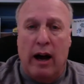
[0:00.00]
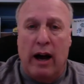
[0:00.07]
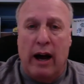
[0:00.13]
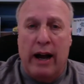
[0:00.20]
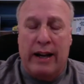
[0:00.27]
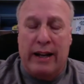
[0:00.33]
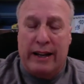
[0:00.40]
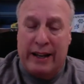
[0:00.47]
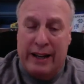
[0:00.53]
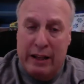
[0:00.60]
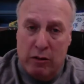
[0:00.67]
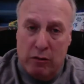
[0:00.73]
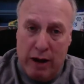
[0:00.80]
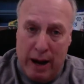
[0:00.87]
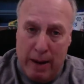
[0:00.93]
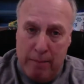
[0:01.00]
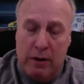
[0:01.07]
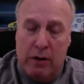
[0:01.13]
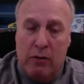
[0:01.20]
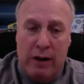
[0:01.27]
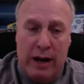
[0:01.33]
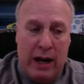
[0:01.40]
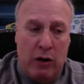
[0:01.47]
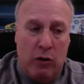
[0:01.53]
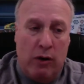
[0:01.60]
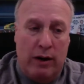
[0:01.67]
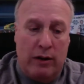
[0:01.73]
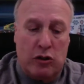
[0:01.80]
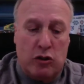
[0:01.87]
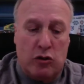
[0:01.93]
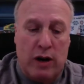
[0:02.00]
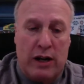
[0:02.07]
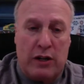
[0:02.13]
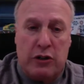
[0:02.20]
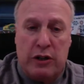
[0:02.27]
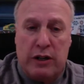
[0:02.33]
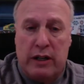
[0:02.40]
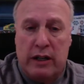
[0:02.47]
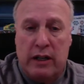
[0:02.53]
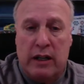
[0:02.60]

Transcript: I'd either wrap it around or I'd stretch it.